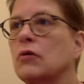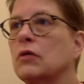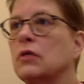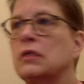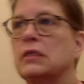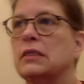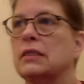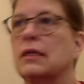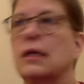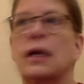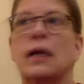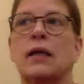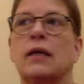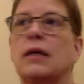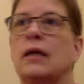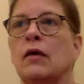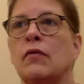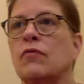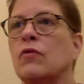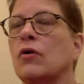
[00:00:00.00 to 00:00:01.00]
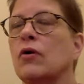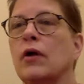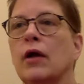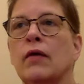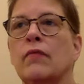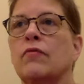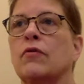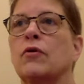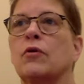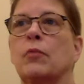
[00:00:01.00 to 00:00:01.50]
It's not never
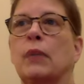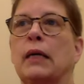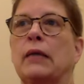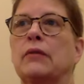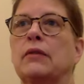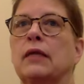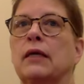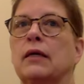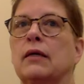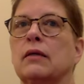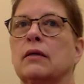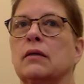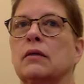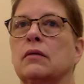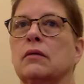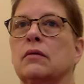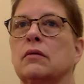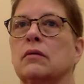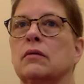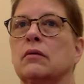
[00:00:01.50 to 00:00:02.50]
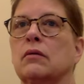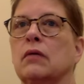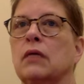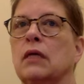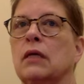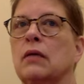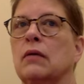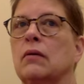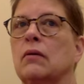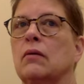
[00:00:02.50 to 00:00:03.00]
ever about that.
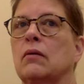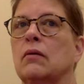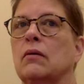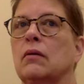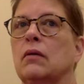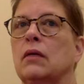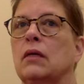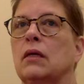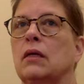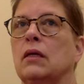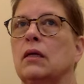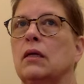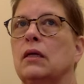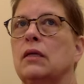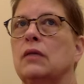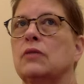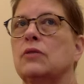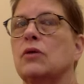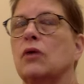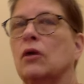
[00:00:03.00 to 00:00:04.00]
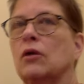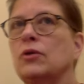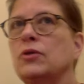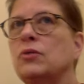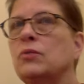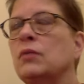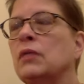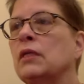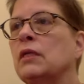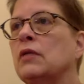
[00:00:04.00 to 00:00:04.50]
Okay, it's
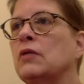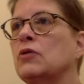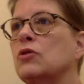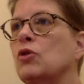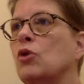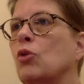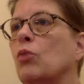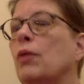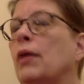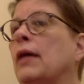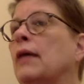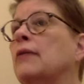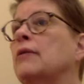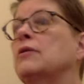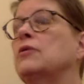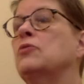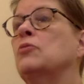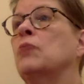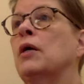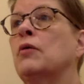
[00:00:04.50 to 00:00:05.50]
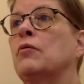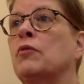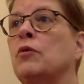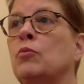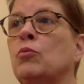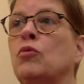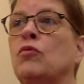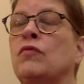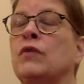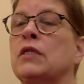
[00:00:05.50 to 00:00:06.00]
ultimately this whole path is about
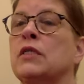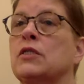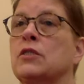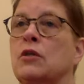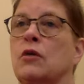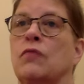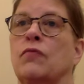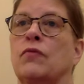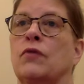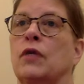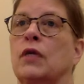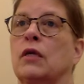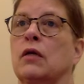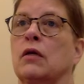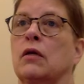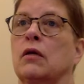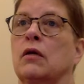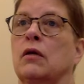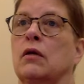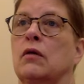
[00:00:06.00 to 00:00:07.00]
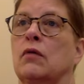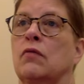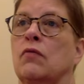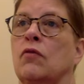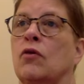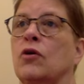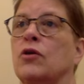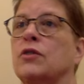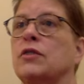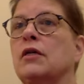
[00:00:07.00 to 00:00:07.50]
removing suffering for
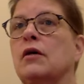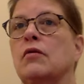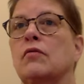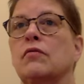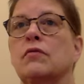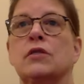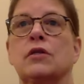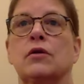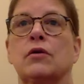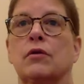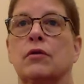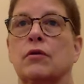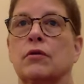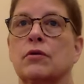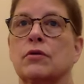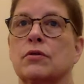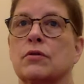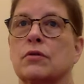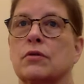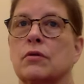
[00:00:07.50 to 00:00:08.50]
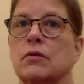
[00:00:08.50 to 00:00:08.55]
ourselves and others.